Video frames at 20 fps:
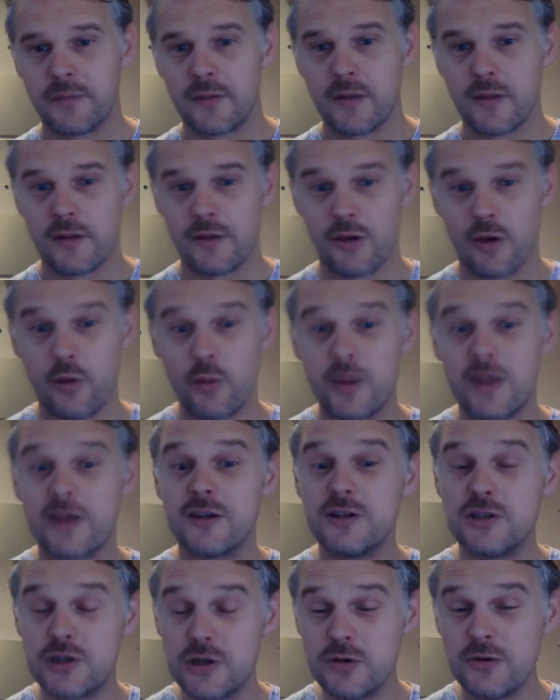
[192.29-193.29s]
So we
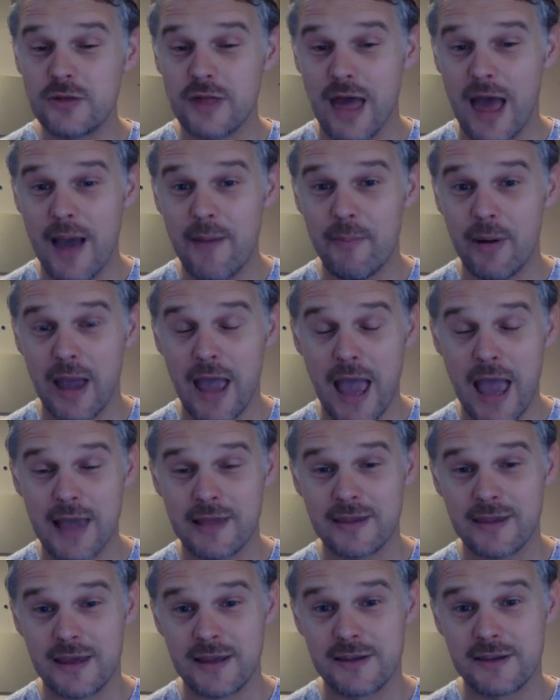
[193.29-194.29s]
could do that by
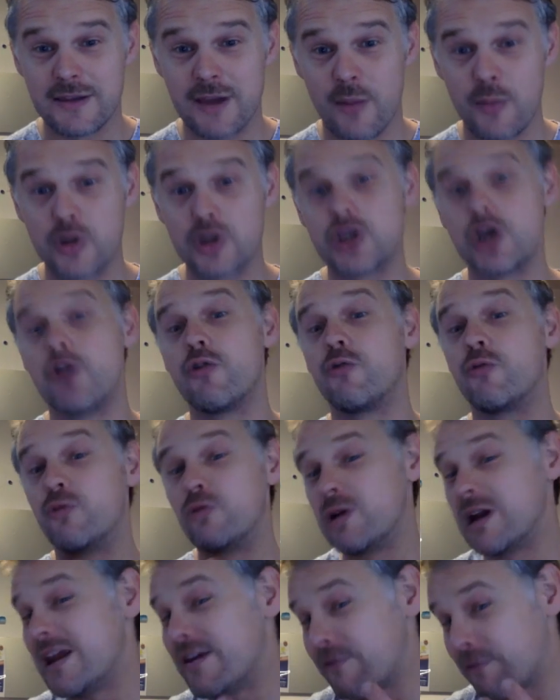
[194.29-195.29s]
asking someone to
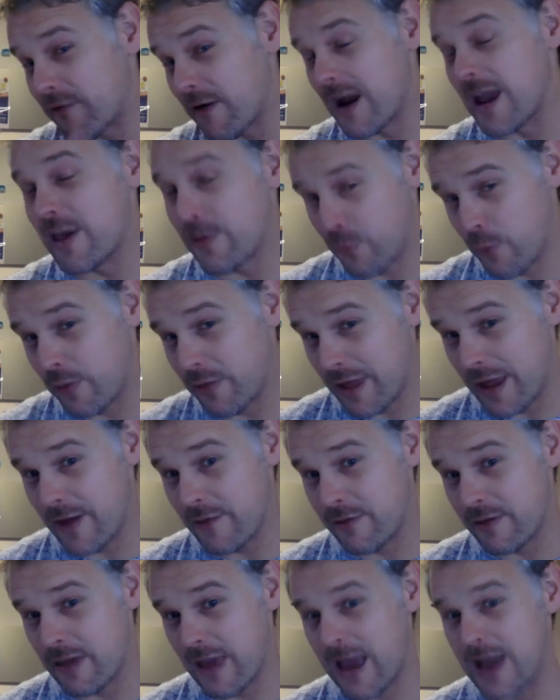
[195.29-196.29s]
rephrase what they
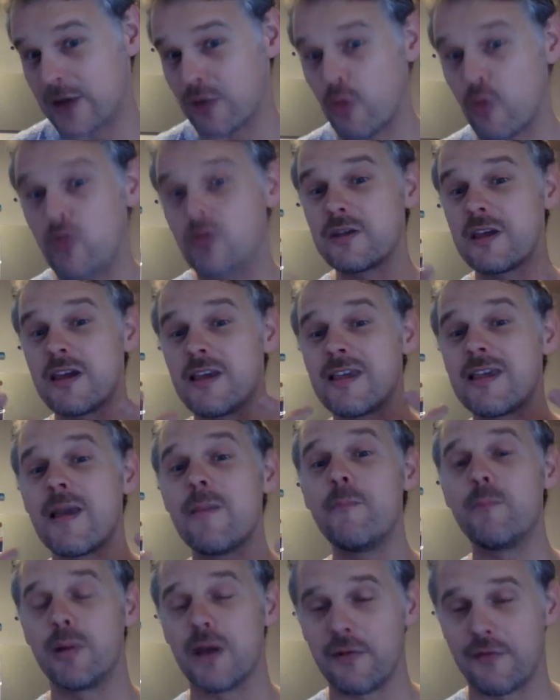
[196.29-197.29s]
have said or to
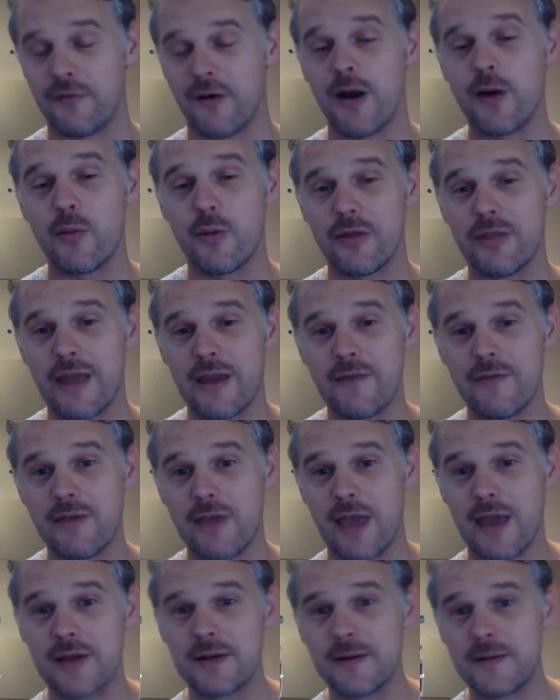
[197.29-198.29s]
simplify what they've
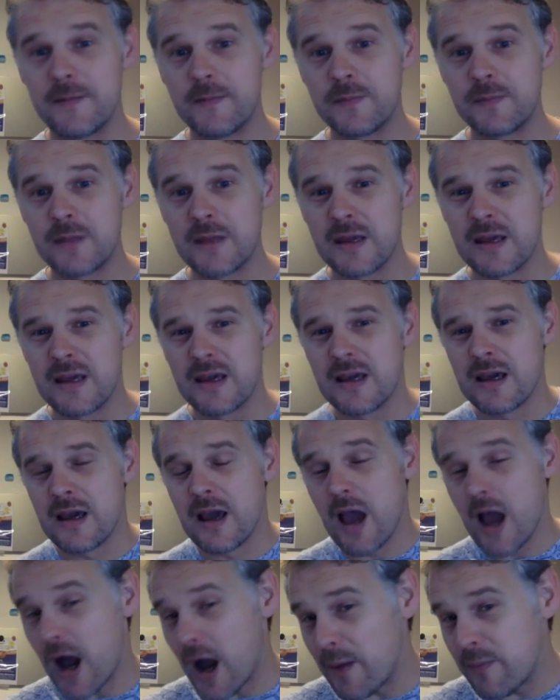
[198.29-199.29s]
said.
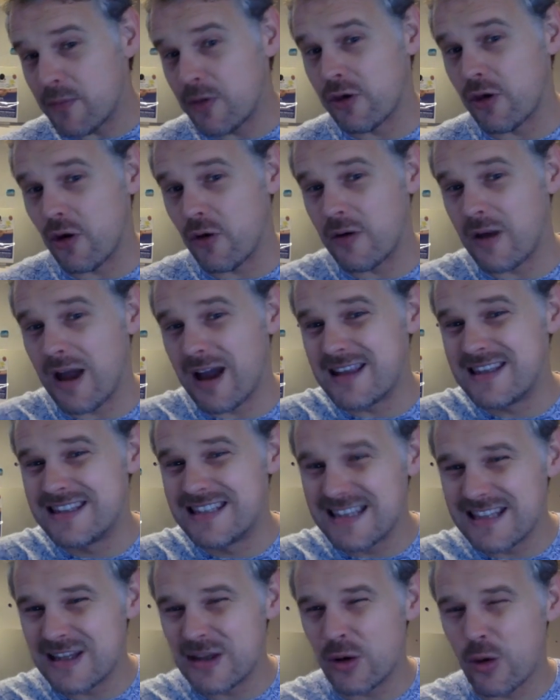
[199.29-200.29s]
I'm sorry, I
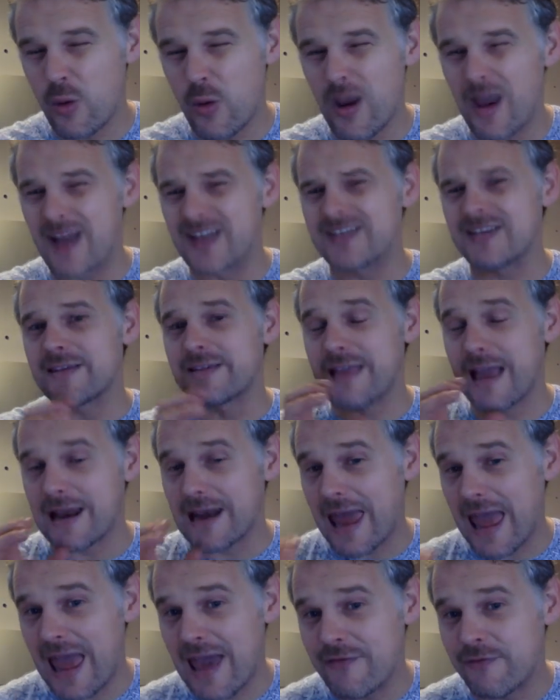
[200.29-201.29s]
didn't quite
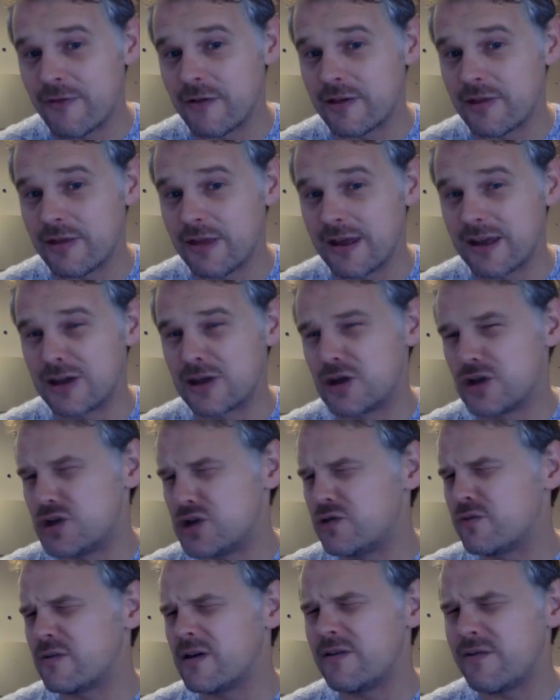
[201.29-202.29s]
understand everything. Could
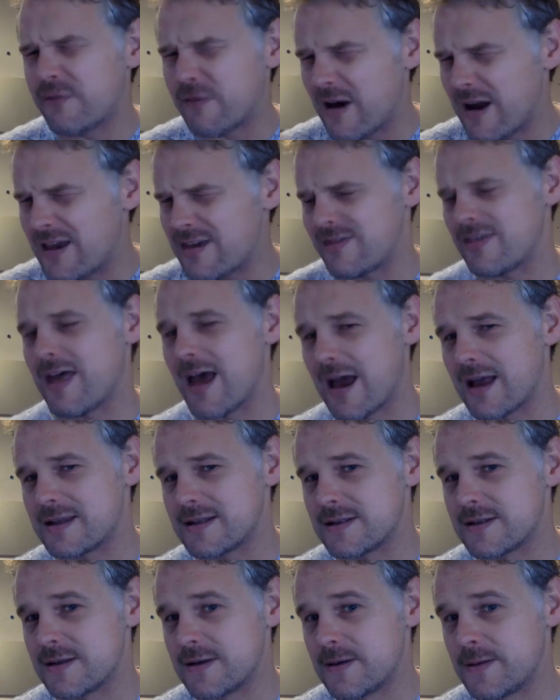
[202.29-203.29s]
you rephrase that?